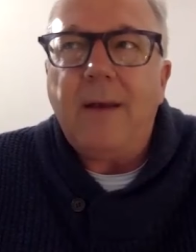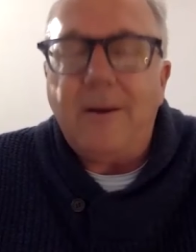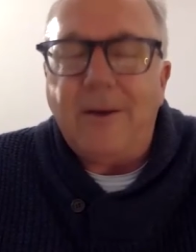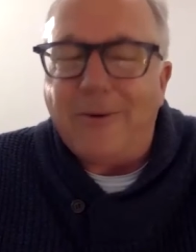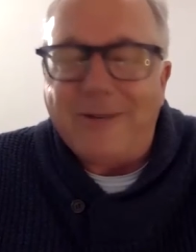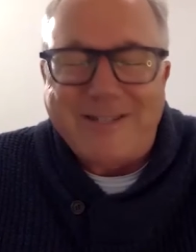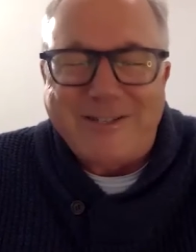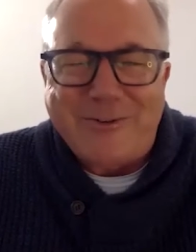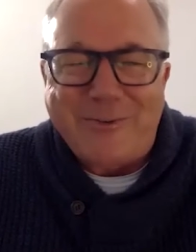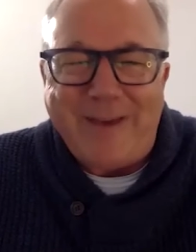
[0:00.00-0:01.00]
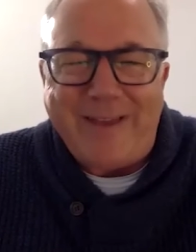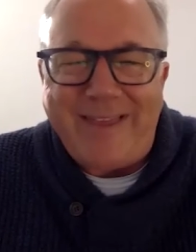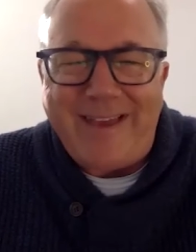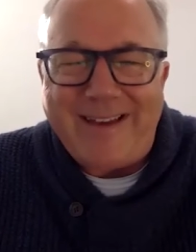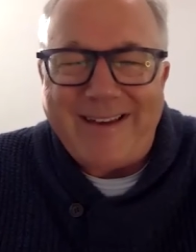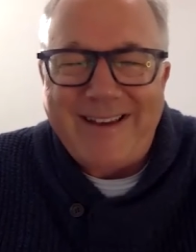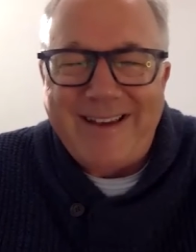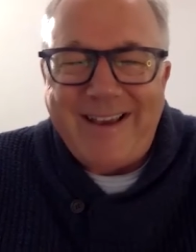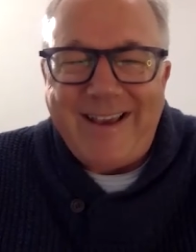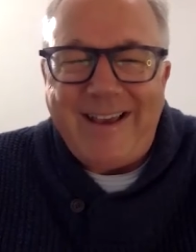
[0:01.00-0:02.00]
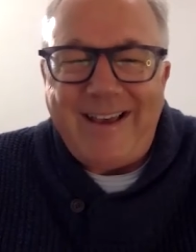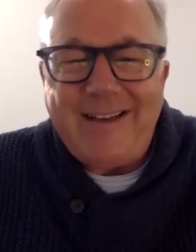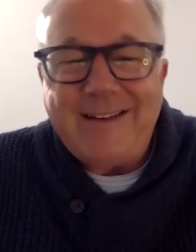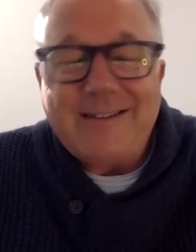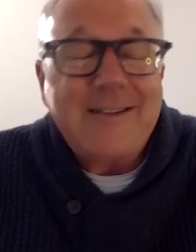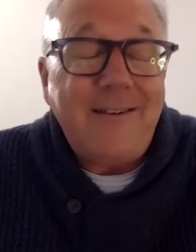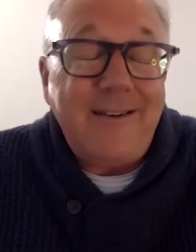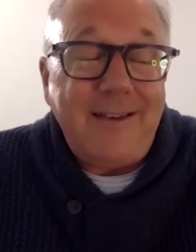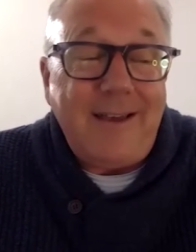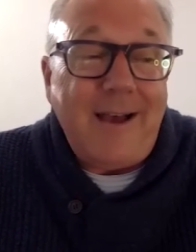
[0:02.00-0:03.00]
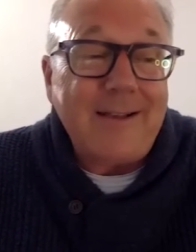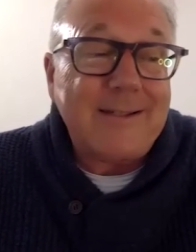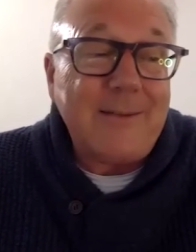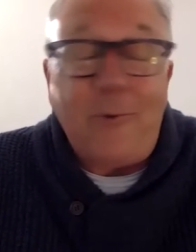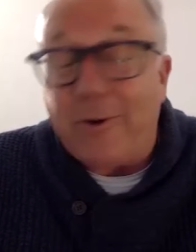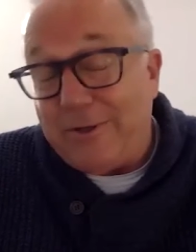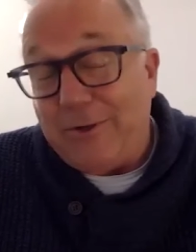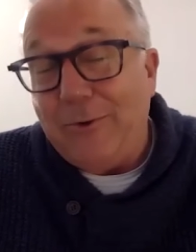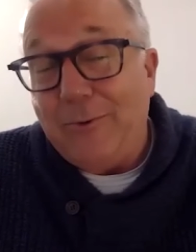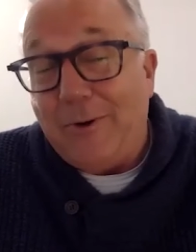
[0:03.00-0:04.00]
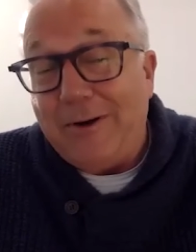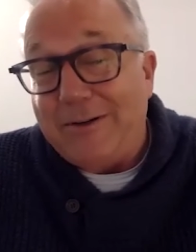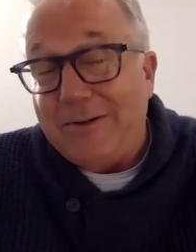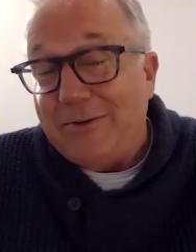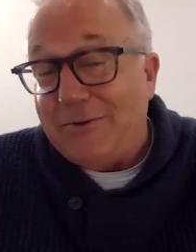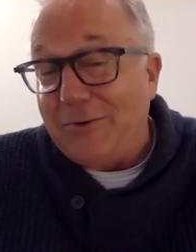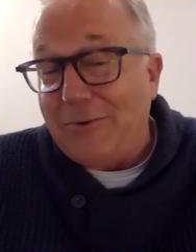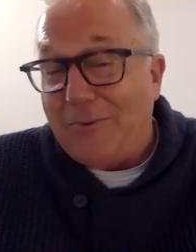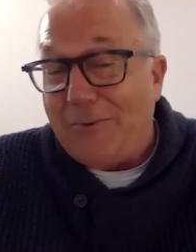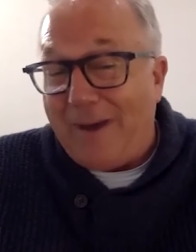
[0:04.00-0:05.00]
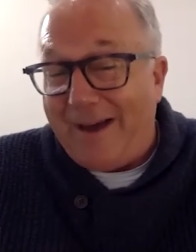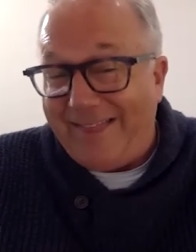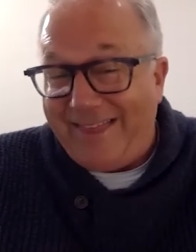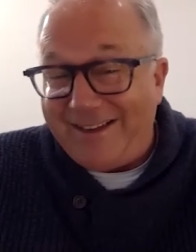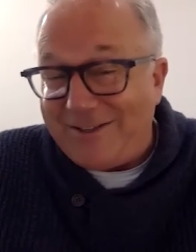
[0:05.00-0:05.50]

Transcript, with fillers: don't know what to do about that. And um, so I asked them, What do you want to do about that?